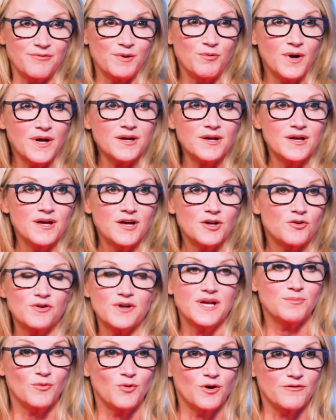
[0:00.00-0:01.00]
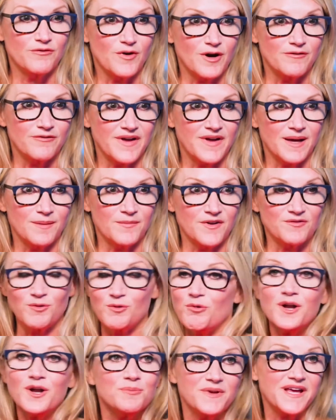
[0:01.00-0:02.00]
We want to create more for our families. We want to be